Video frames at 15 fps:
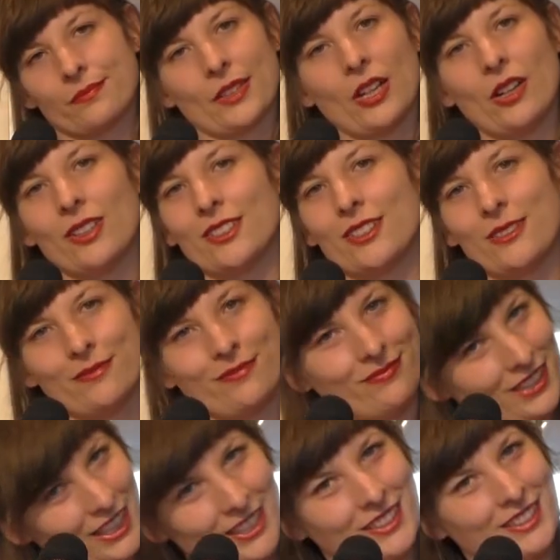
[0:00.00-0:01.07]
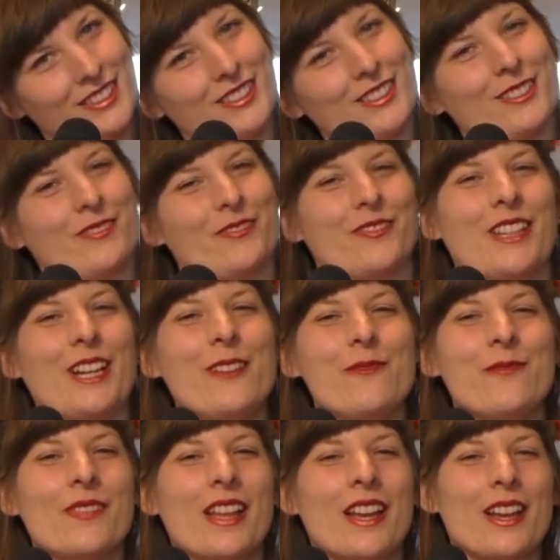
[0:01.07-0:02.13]
Awesome. Yes. Yeah.
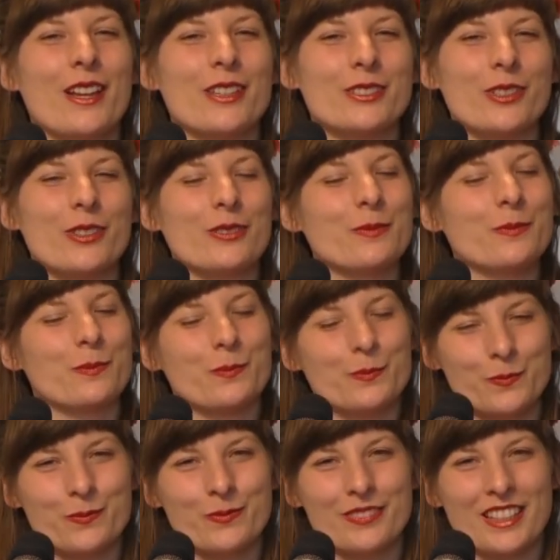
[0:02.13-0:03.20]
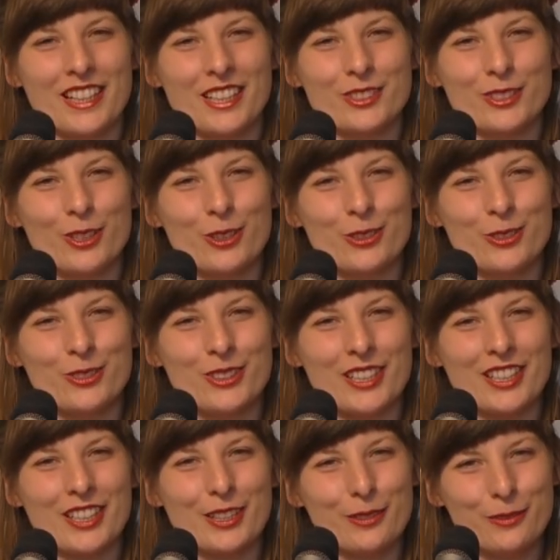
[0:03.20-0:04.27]
So it's a lot to
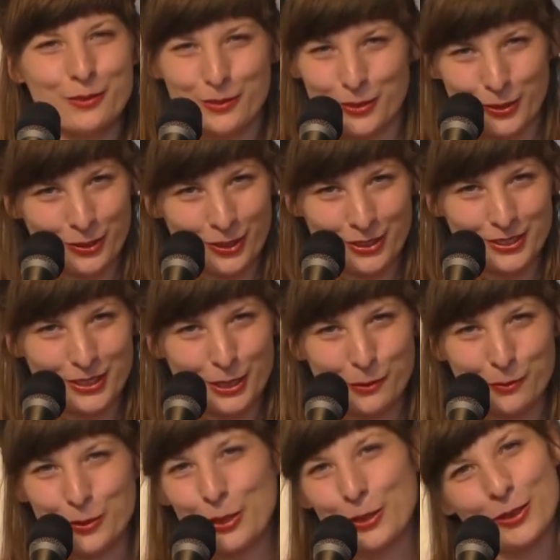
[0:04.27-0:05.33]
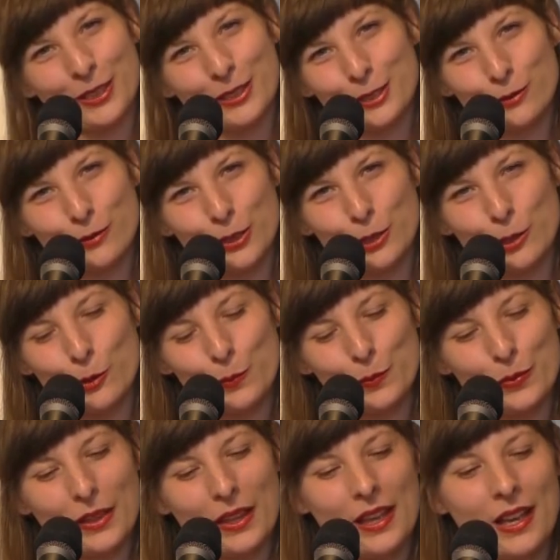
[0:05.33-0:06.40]
take in the first time you look at this video.
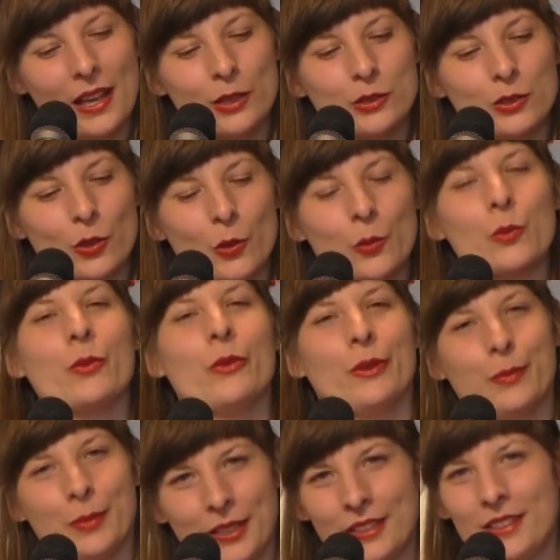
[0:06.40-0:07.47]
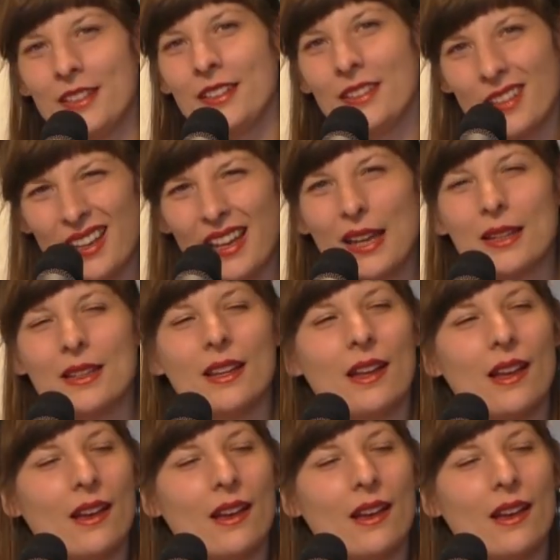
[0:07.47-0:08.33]
So repeat it, and